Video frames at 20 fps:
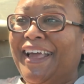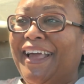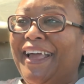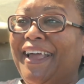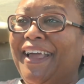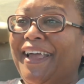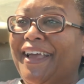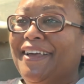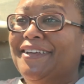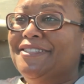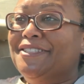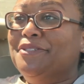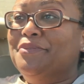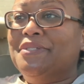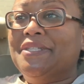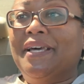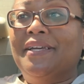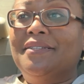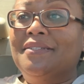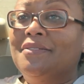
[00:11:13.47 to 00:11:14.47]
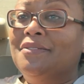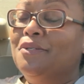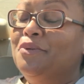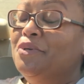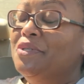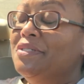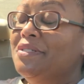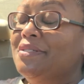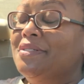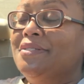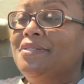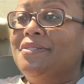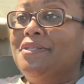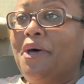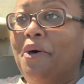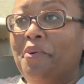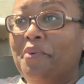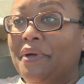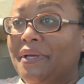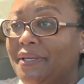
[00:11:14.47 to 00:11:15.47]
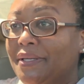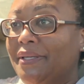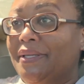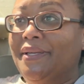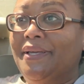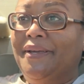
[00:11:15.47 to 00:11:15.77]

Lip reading: And she was like, this orange is so good.